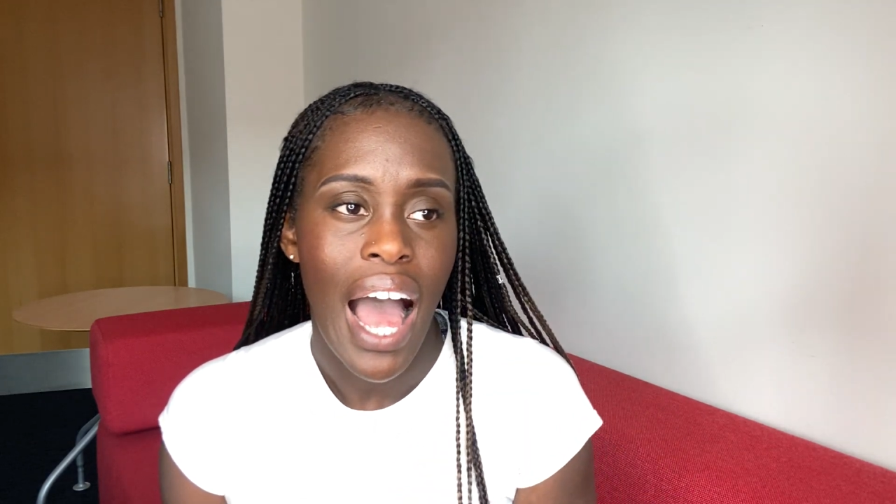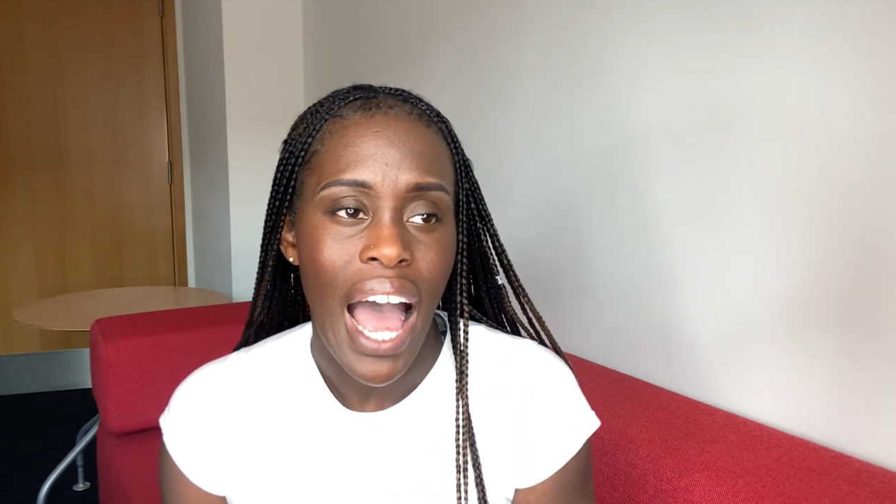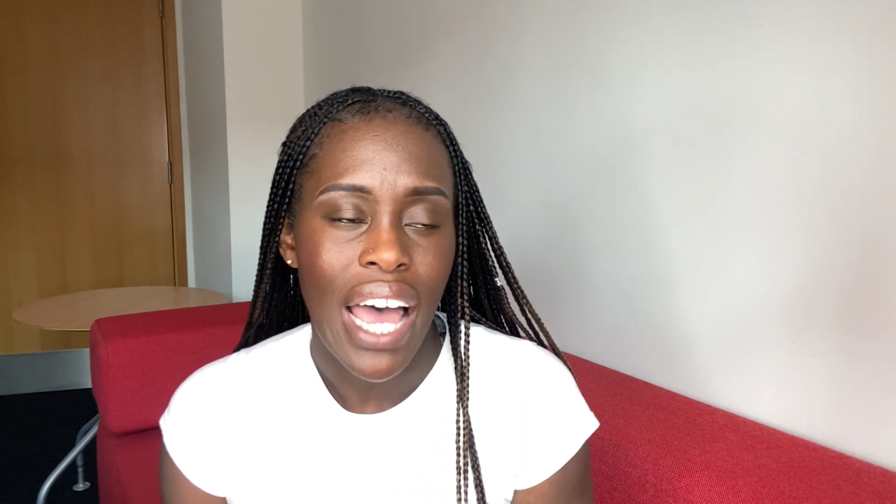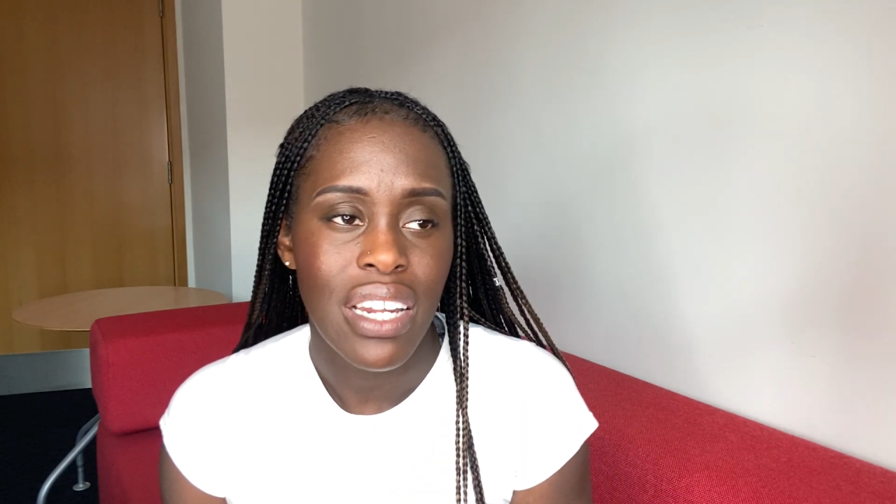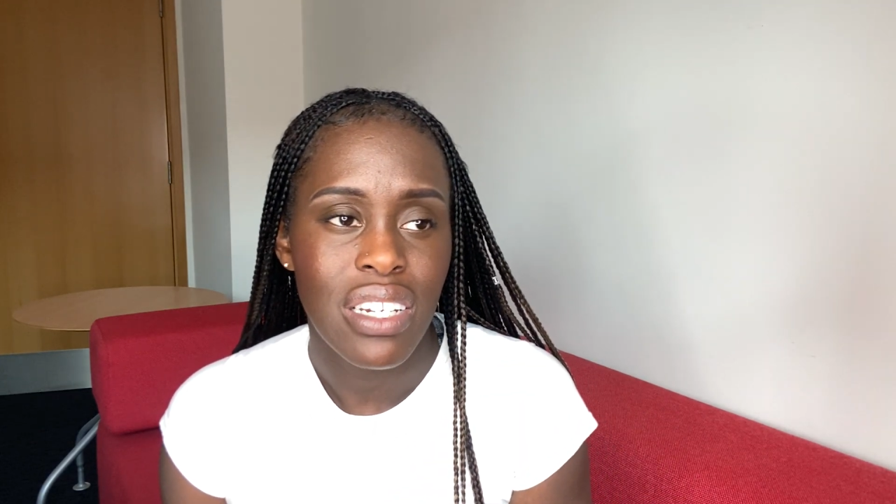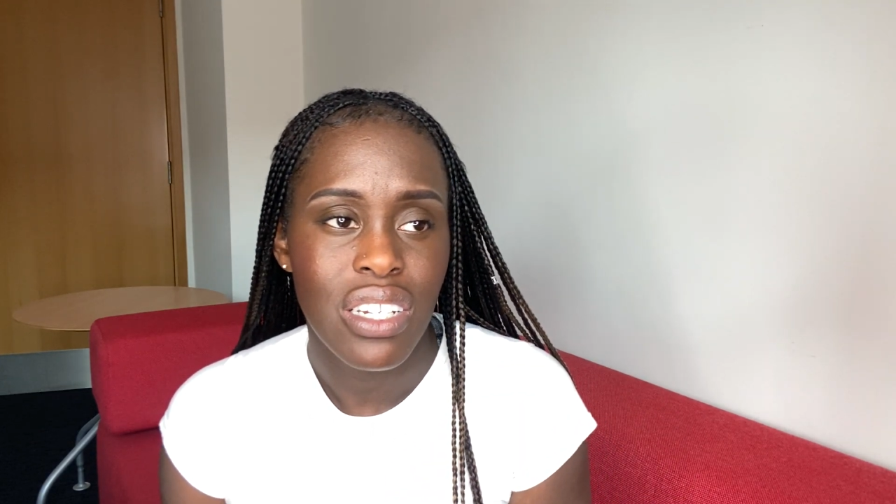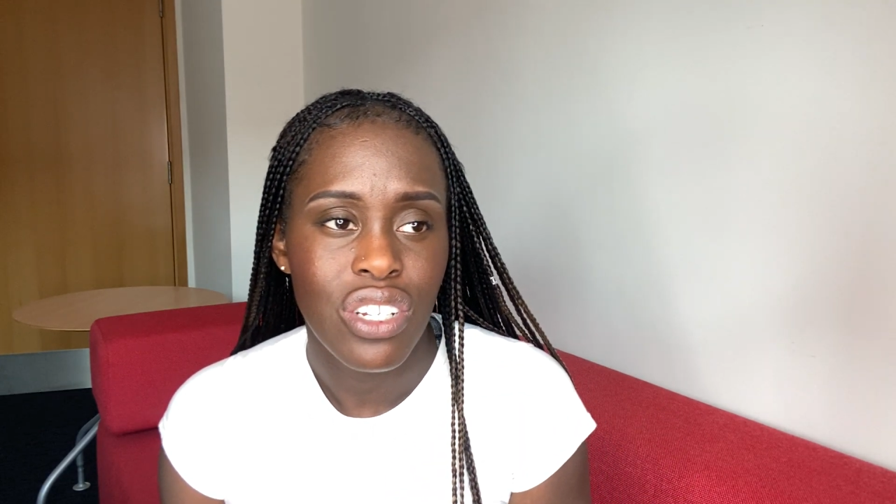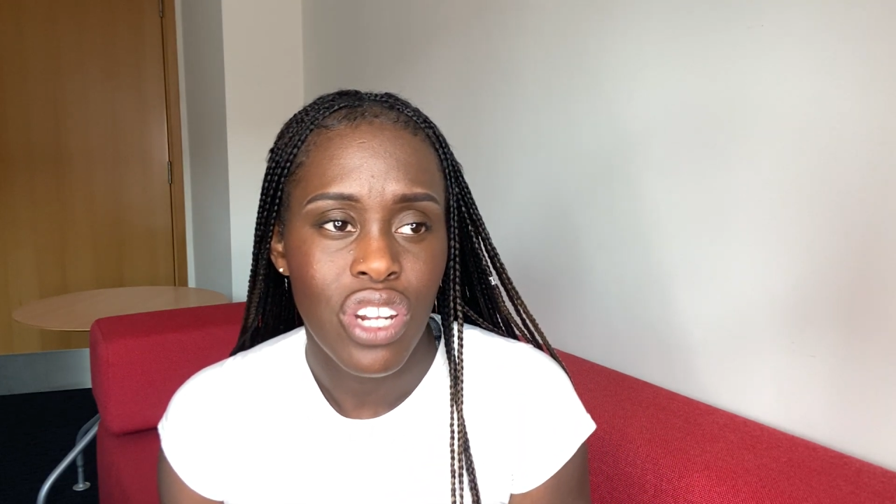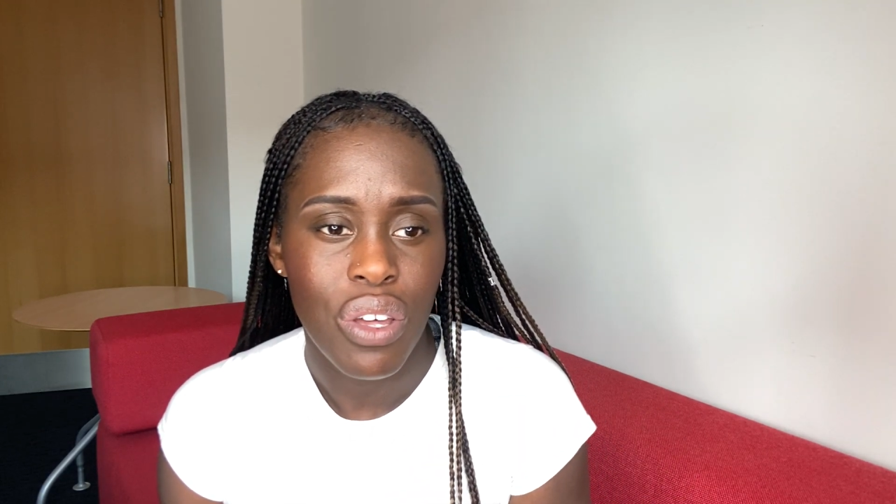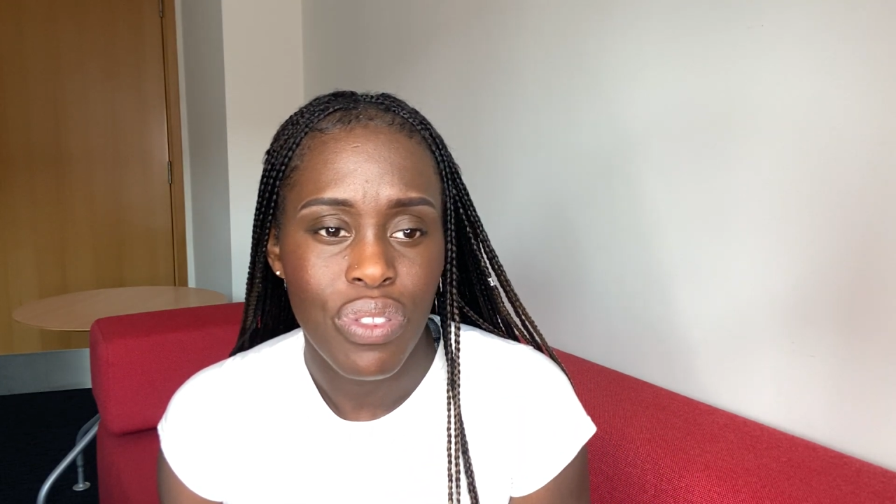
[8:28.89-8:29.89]
And,
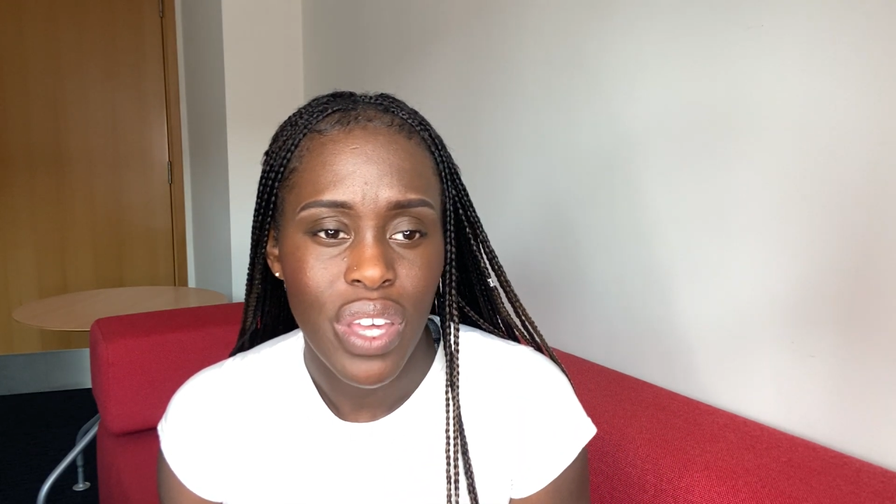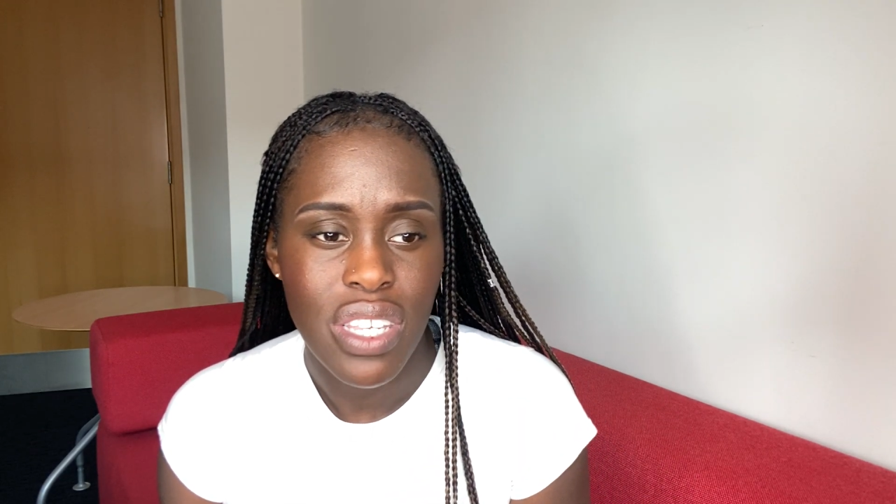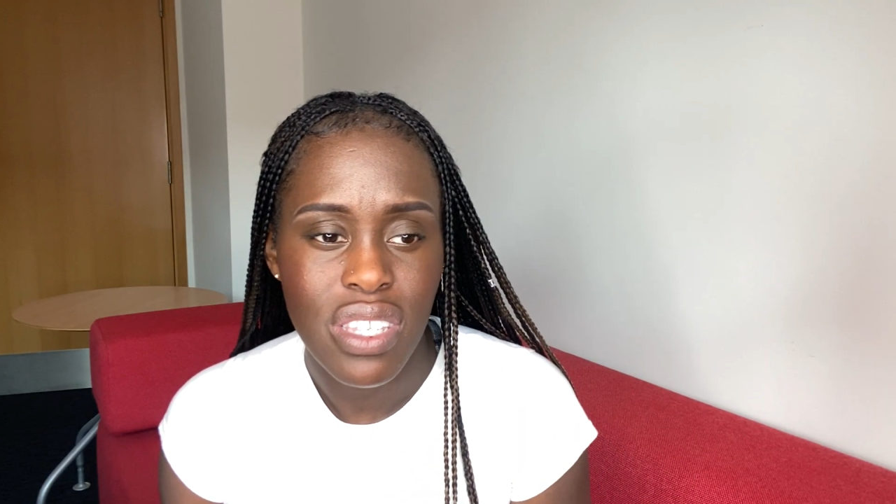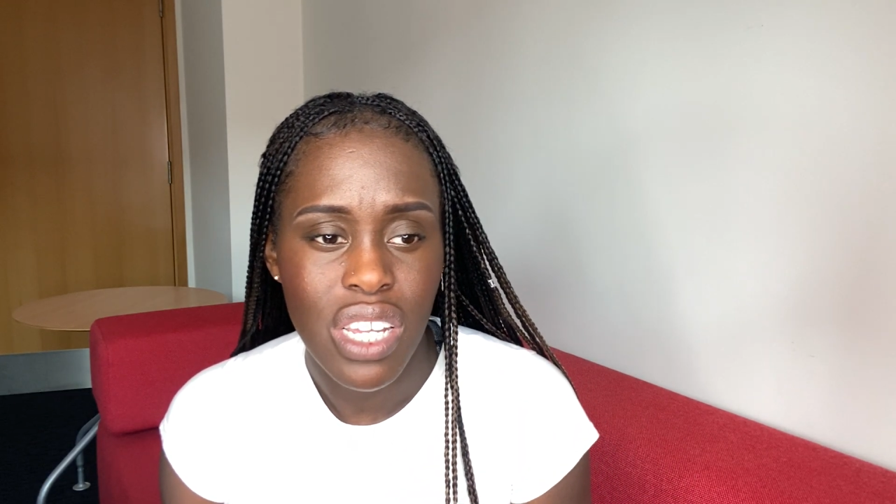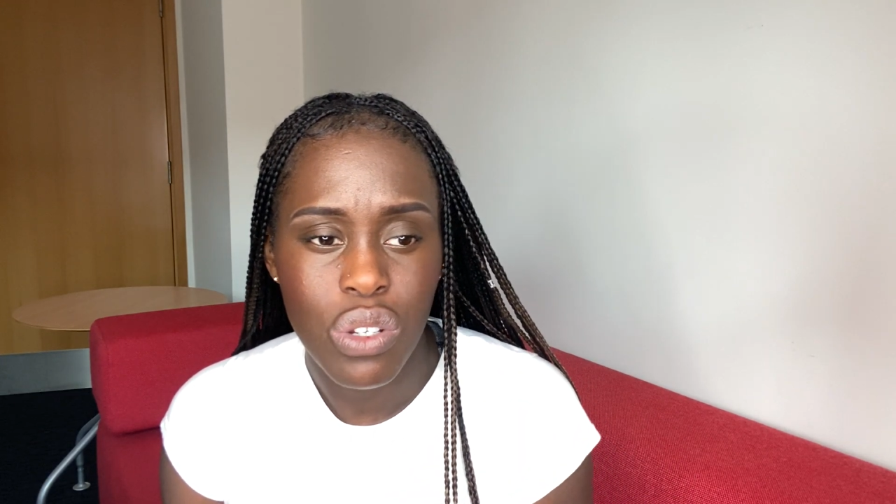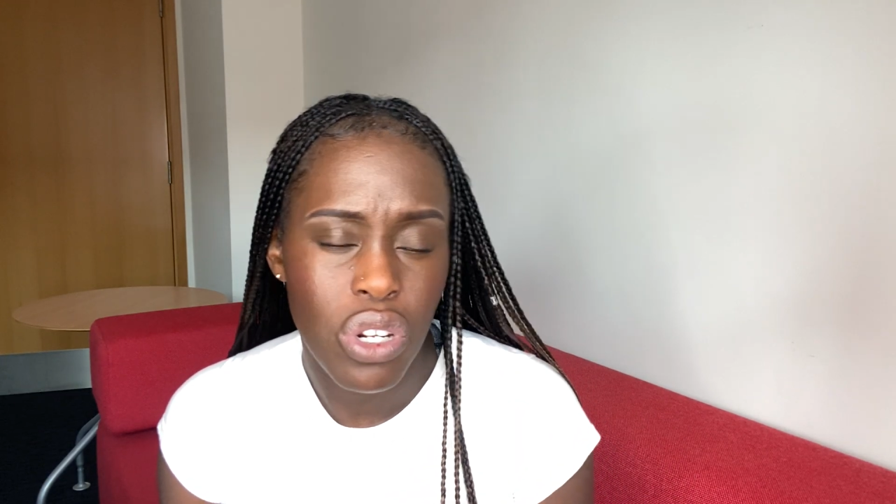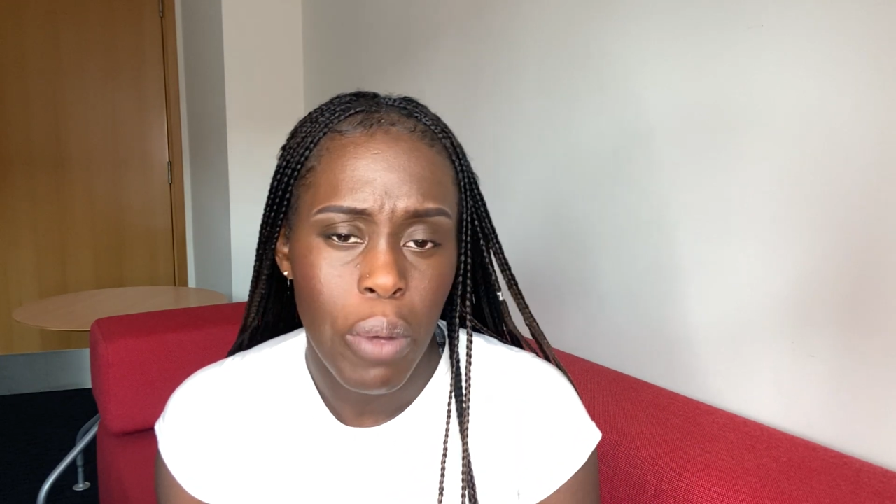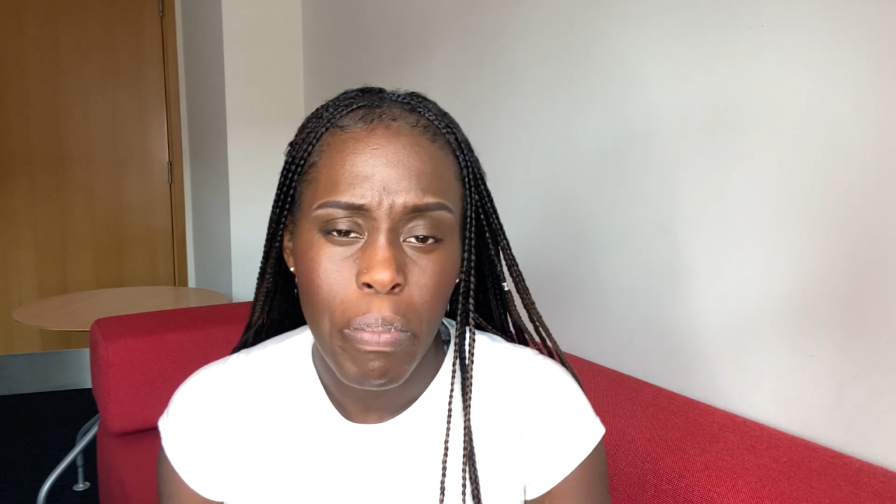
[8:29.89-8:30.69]
they said,